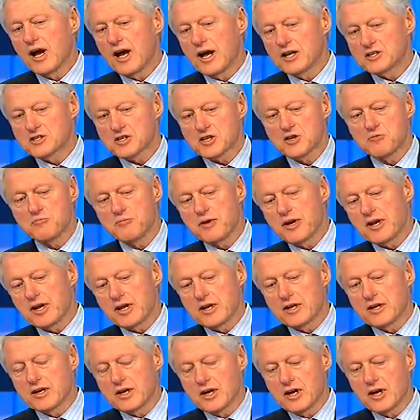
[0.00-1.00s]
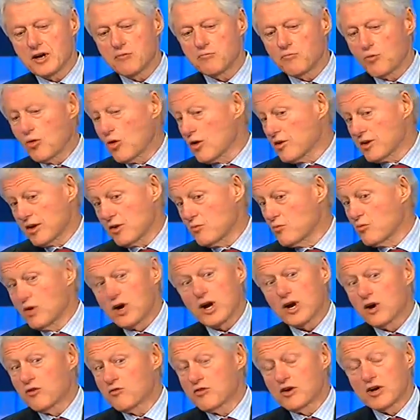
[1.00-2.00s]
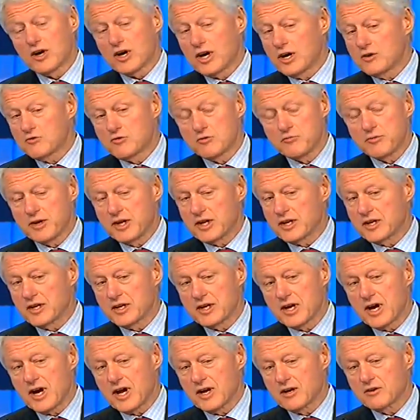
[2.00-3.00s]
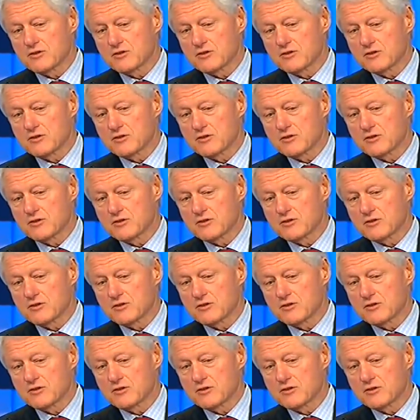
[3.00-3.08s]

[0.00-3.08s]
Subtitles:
has committed more than well over $100 million